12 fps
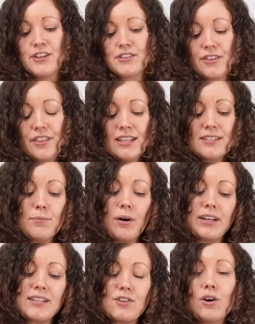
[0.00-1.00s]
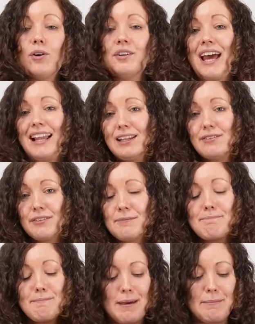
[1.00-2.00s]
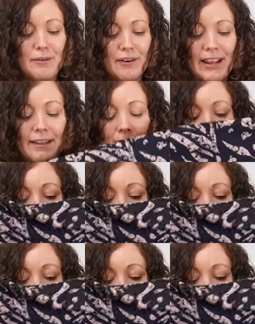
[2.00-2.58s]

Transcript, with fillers: So this one is called Elephant Memory